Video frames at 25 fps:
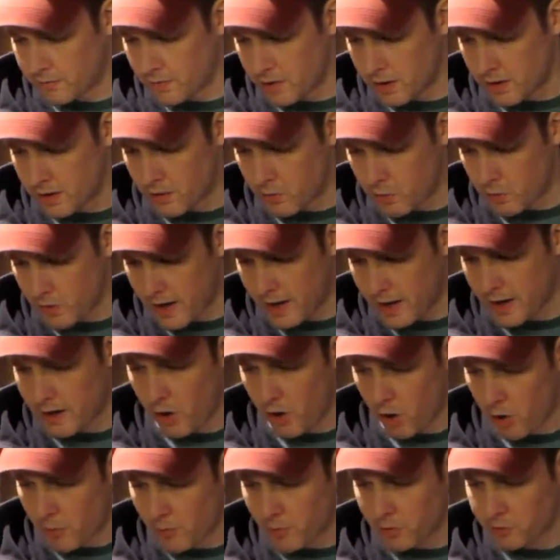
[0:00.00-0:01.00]
in a way, it
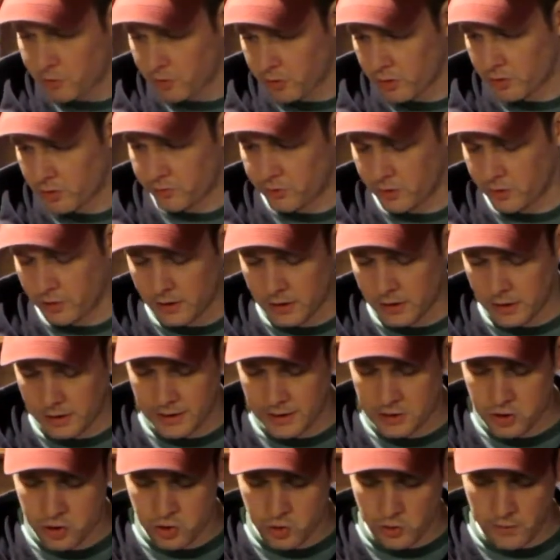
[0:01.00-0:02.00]
almost looks a little
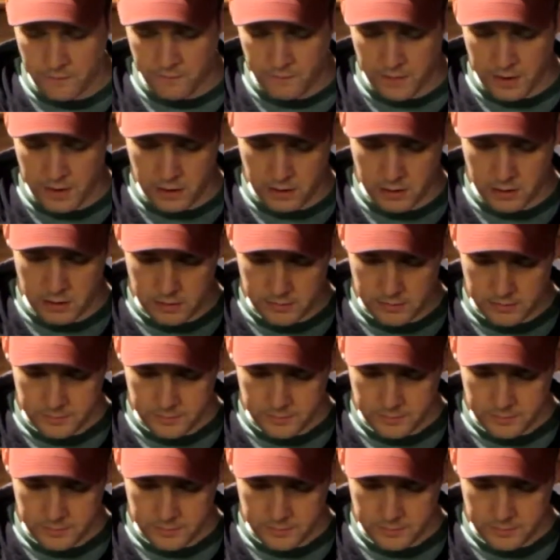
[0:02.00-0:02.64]
like short filler.